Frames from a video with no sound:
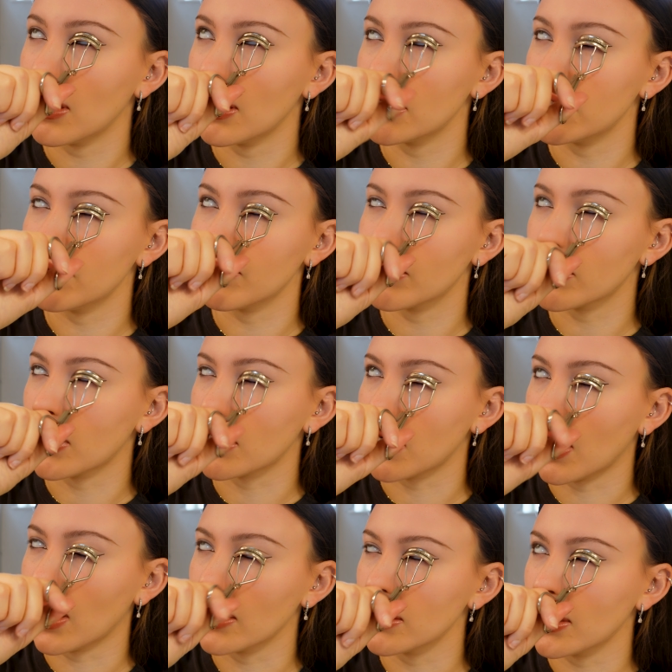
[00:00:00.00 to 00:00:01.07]
I didn't put on
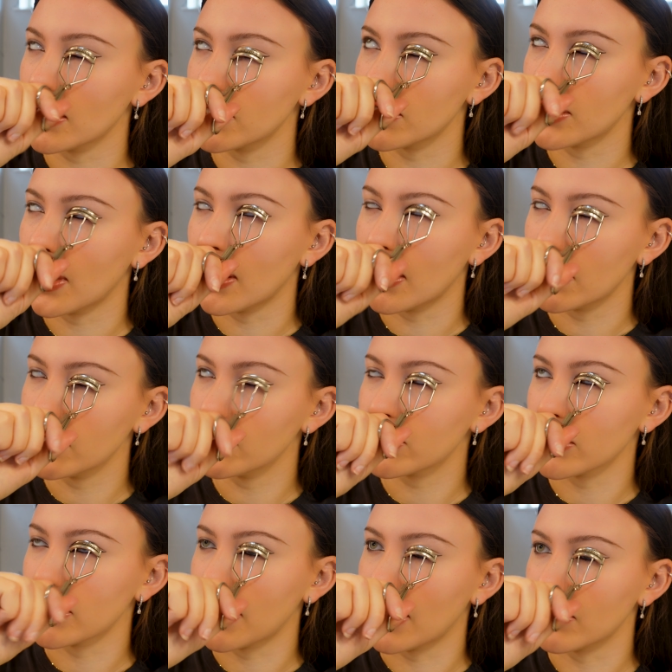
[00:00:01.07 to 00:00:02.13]
highlighter yet. I
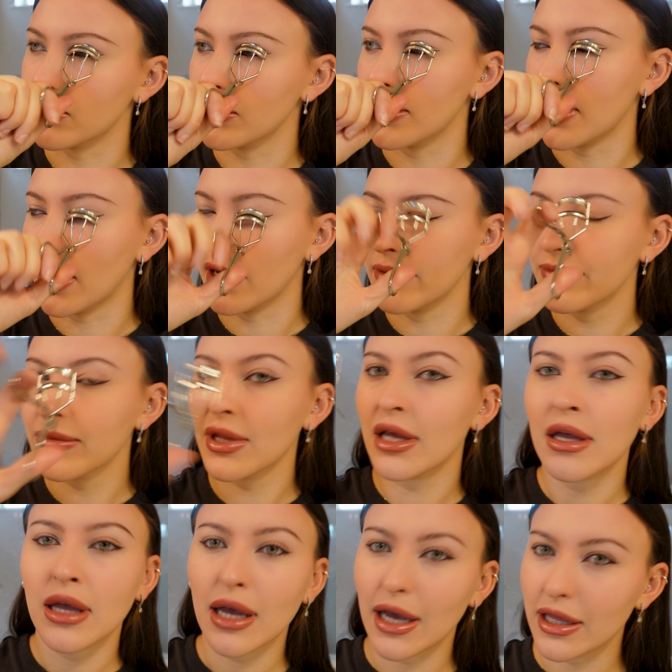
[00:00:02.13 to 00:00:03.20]
usually end with that.
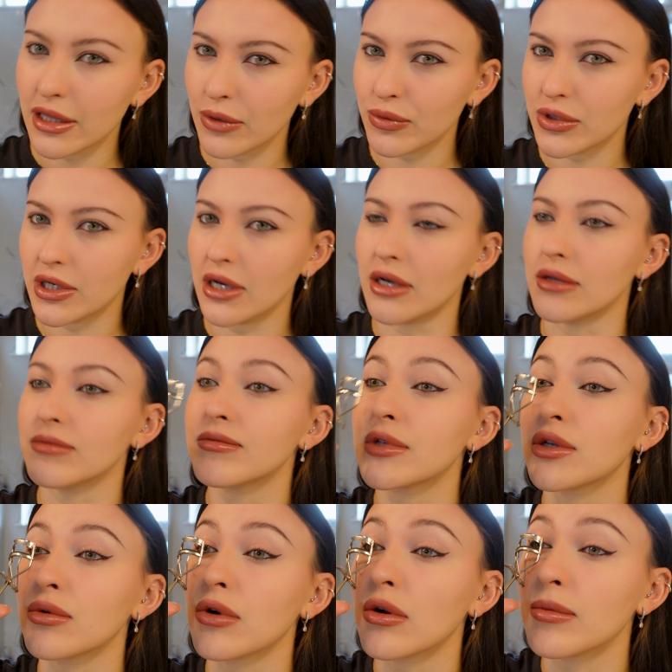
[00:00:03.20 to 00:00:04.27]
And then we're done,
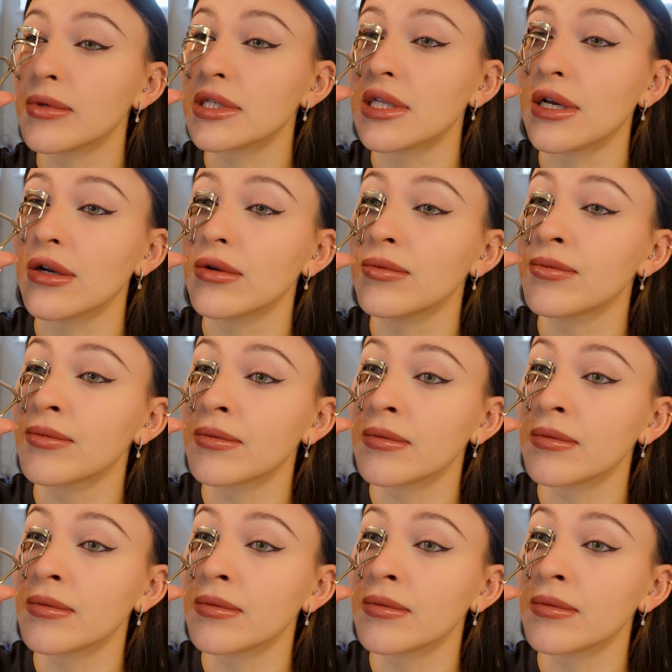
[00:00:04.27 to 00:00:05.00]
so we're almost there.